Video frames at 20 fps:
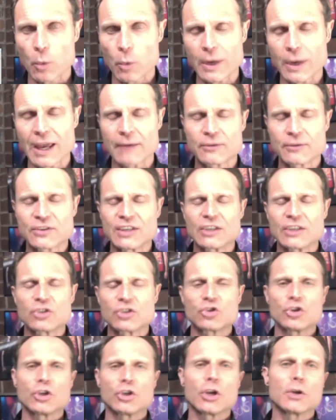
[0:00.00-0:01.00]
We have six
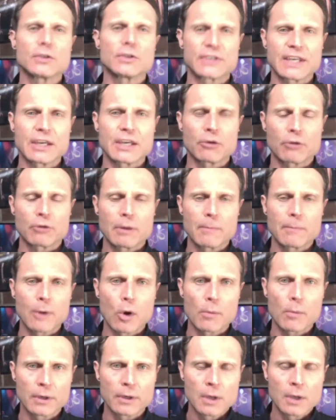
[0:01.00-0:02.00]
studios here in
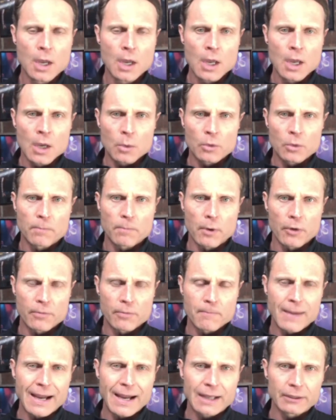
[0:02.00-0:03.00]
Melbourne with both
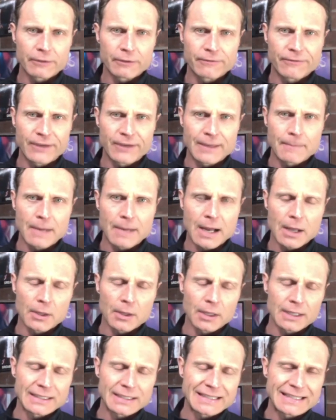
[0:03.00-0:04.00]
male and
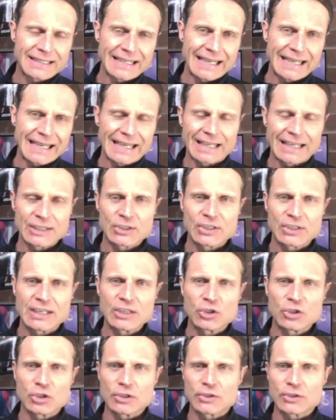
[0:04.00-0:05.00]
female singing
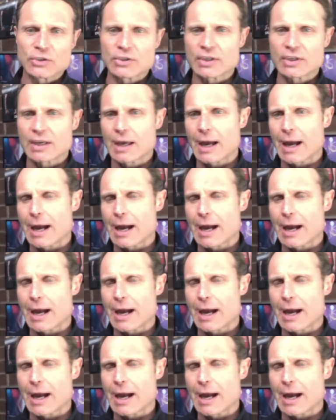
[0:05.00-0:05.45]
teachers.